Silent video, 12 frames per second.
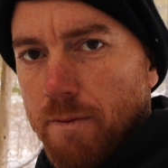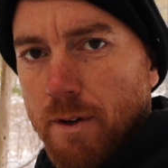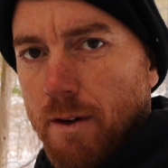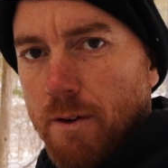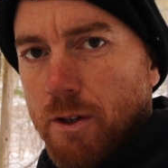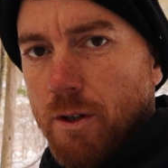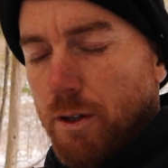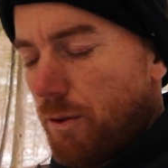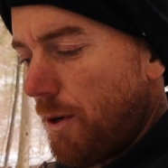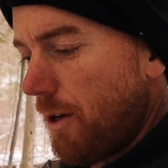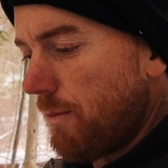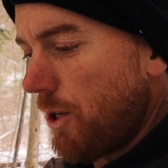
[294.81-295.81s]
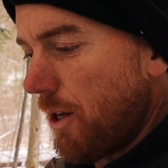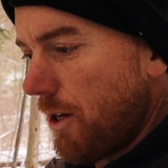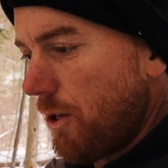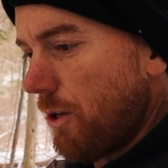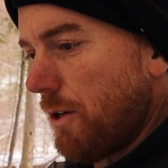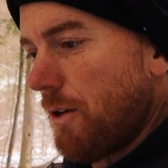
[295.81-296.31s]
If you ever cooked ribs, how you
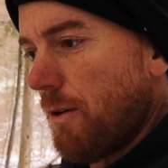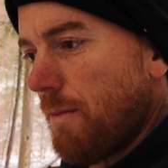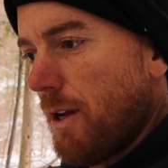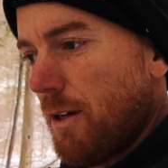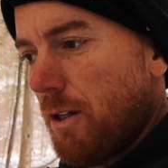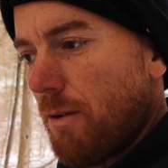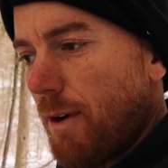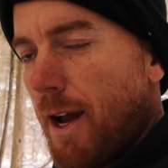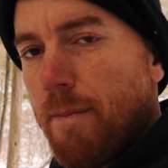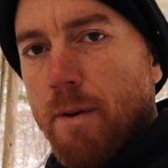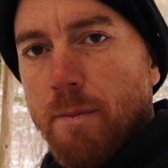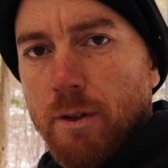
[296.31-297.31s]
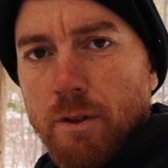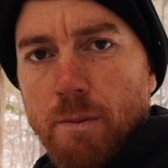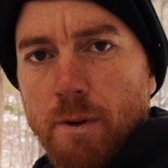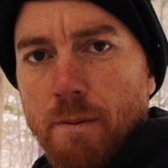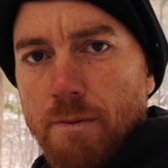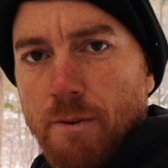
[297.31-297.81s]
cook them, then you wrap them in
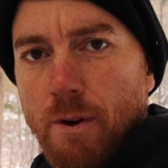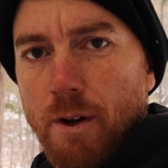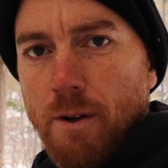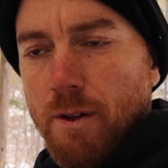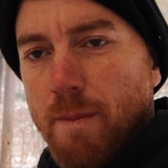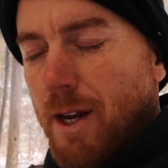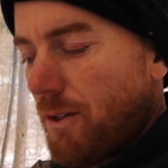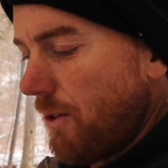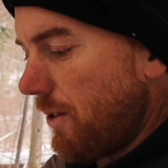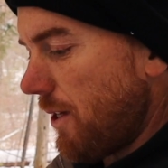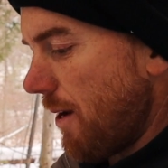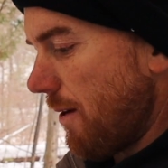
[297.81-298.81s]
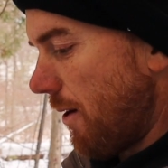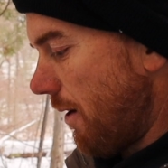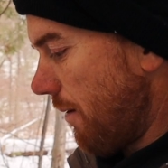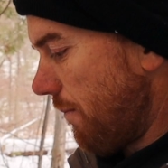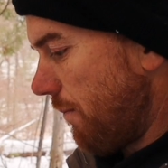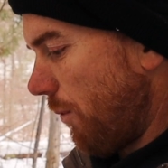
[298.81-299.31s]
aluminum foil. It makes it
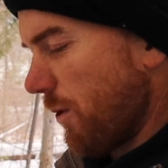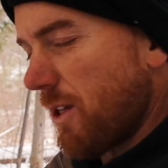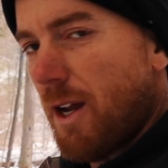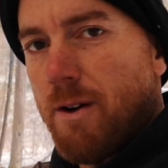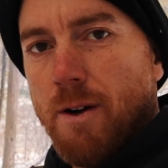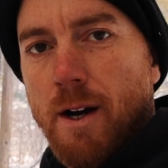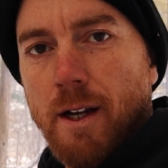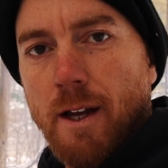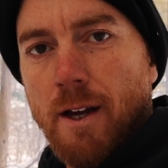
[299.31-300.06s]
more tender, I